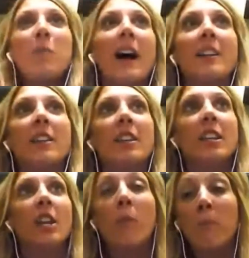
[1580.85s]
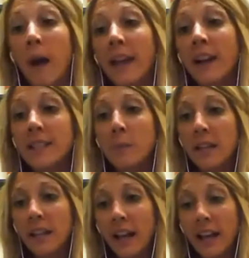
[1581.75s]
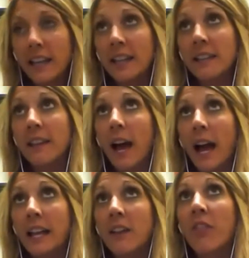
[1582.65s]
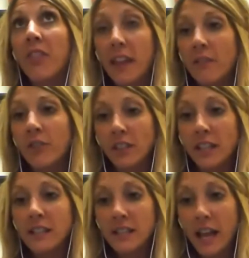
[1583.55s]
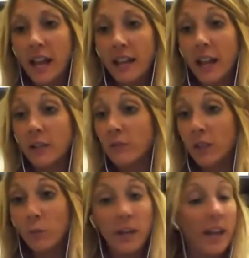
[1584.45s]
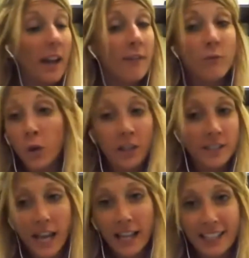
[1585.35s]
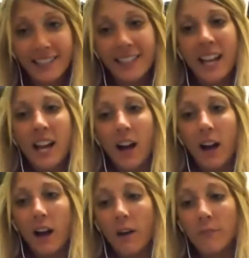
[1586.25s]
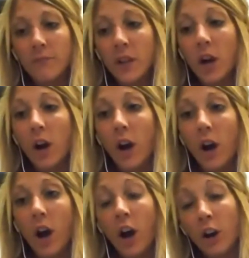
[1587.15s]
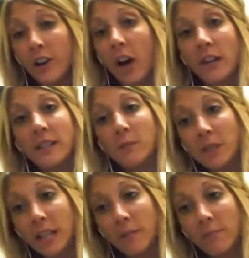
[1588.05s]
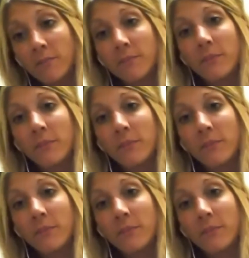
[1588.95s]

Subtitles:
But my husband and I can thankfully say, and we have worked at it, are an awesome team.